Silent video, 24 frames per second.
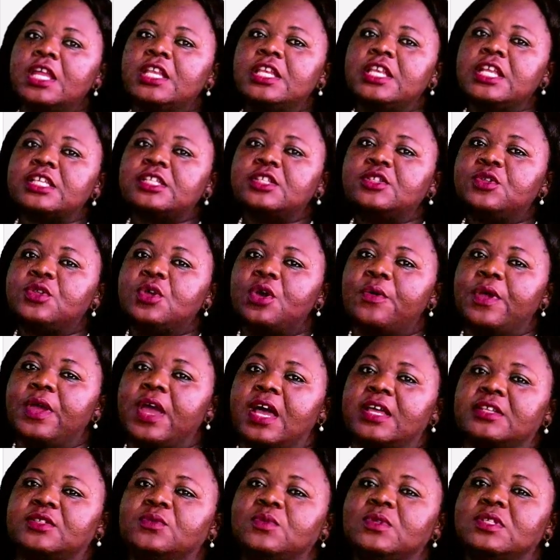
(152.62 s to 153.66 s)
this theory
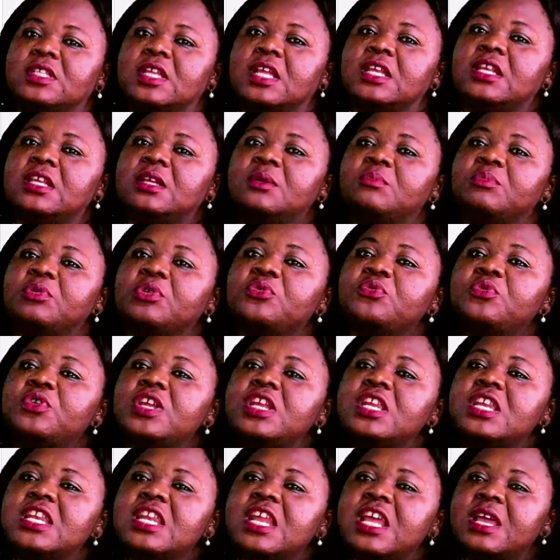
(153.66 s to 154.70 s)
has recently been
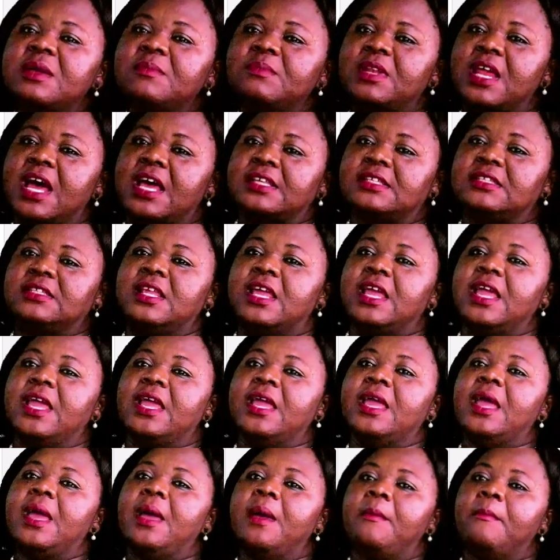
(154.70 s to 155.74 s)
renamed as
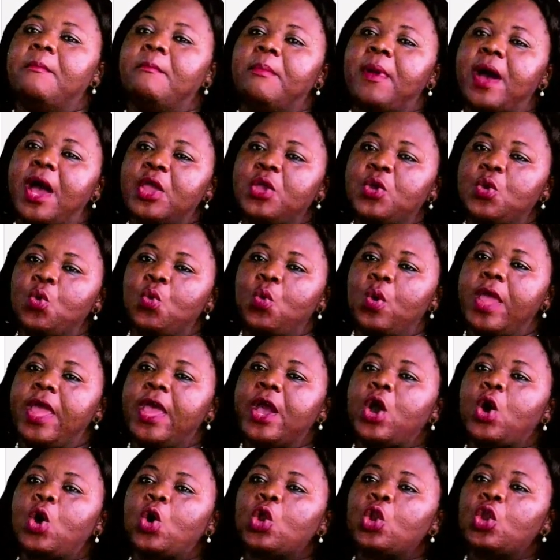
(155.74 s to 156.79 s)
the
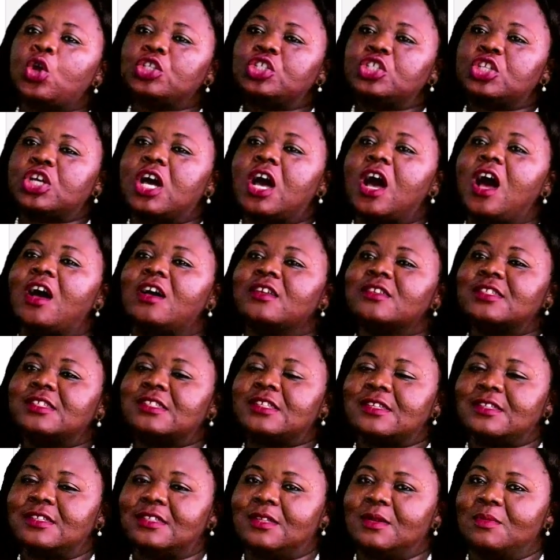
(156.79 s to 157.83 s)
bioecological
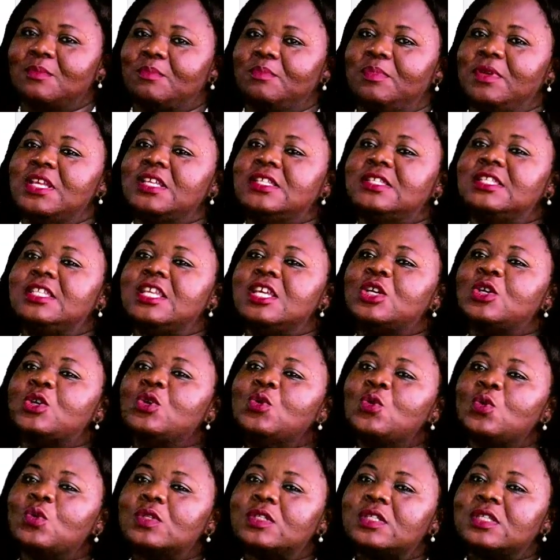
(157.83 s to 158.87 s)
system. Please take
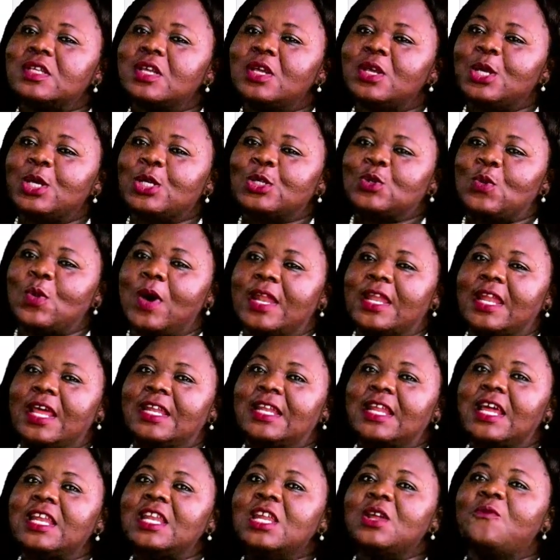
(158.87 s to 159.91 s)
note. So
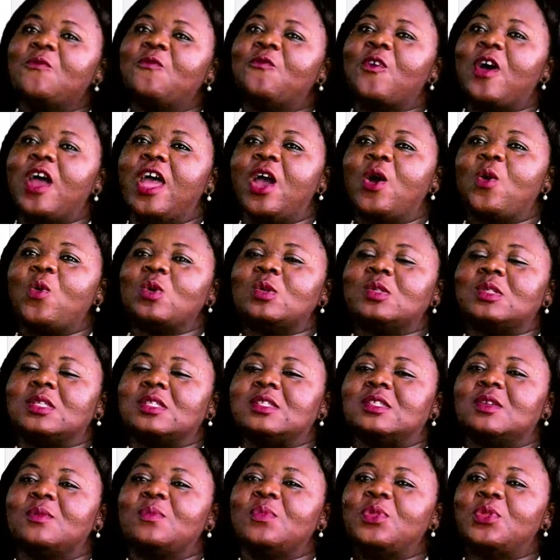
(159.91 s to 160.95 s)
another name for
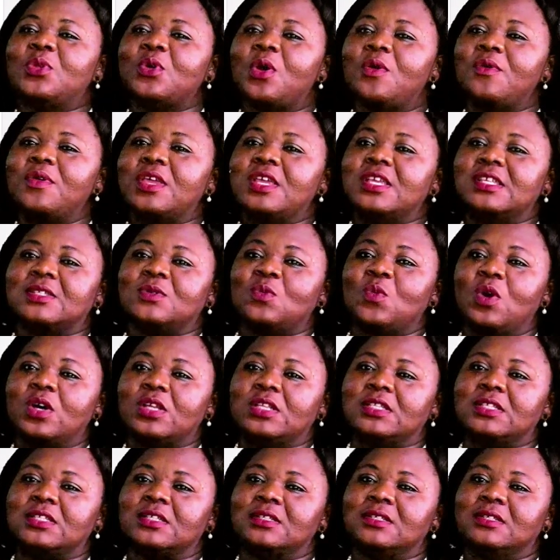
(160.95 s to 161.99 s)
ecosystem theory is what?